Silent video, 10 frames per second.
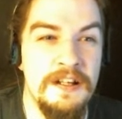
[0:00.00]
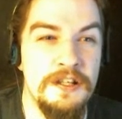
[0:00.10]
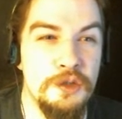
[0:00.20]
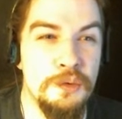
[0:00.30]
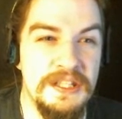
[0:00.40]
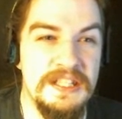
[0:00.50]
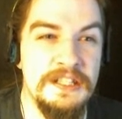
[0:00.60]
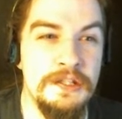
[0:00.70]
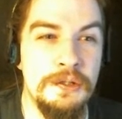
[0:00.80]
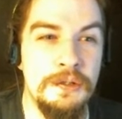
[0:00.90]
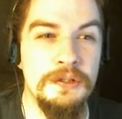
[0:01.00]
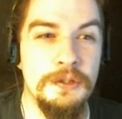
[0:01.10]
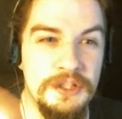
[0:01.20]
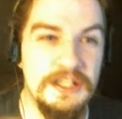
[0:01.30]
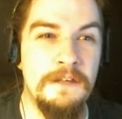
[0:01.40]
You heal
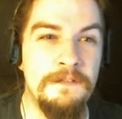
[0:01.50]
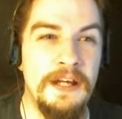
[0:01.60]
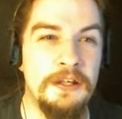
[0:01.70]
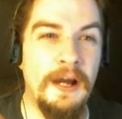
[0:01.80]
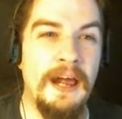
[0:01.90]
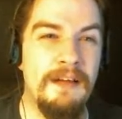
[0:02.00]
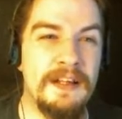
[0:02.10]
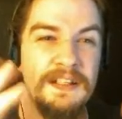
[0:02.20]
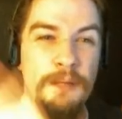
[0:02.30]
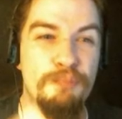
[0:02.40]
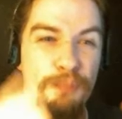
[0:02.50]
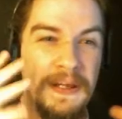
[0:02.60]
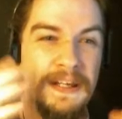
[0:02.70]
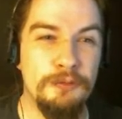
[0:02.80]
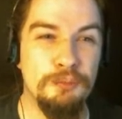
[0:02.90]
yourself and your allies in a
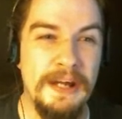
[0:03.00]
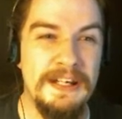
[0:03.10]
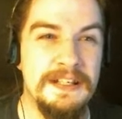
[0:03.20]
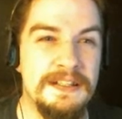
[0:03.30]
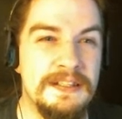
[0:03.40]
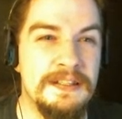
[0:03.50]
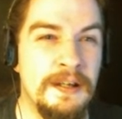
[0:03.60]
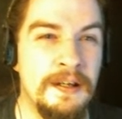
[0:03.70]
big radius.